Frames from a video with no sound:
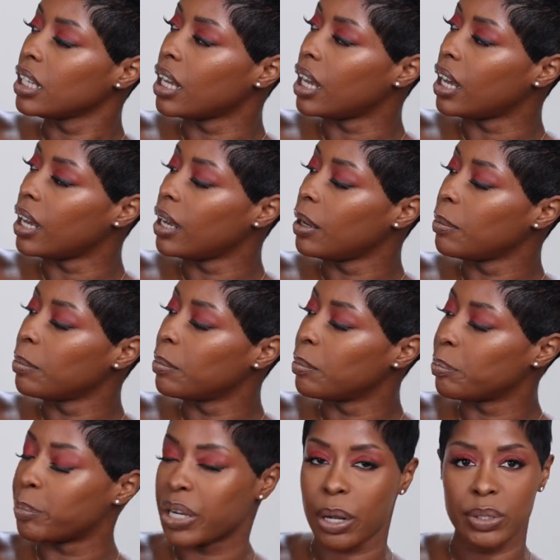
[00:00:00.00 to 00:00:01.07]
Um,
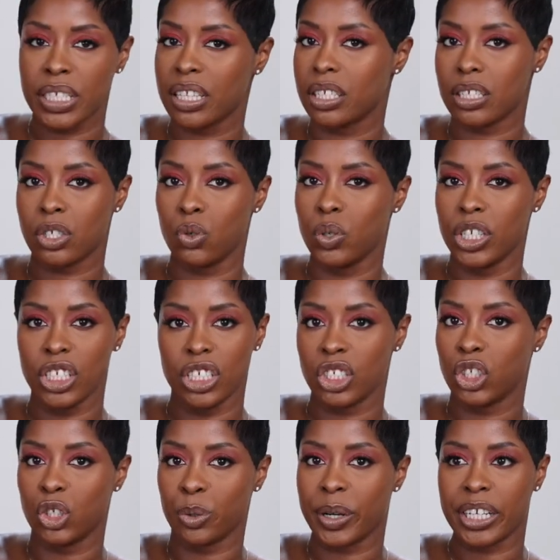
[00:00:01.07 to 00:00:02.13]
but I would say this, you can
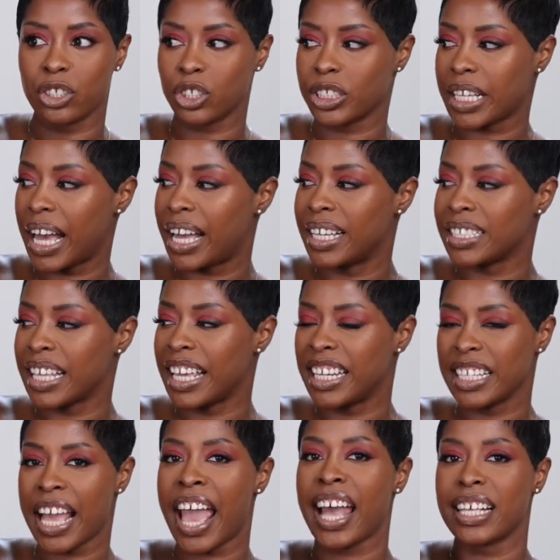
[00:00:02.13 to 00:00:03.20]
get your regular size and
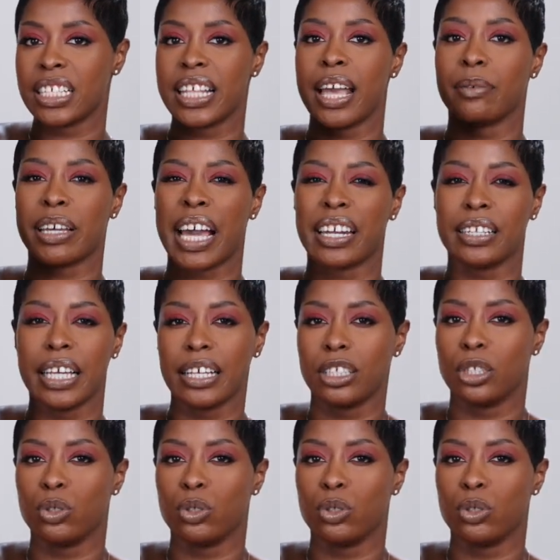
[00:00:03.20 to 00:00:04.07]
it has that kind of like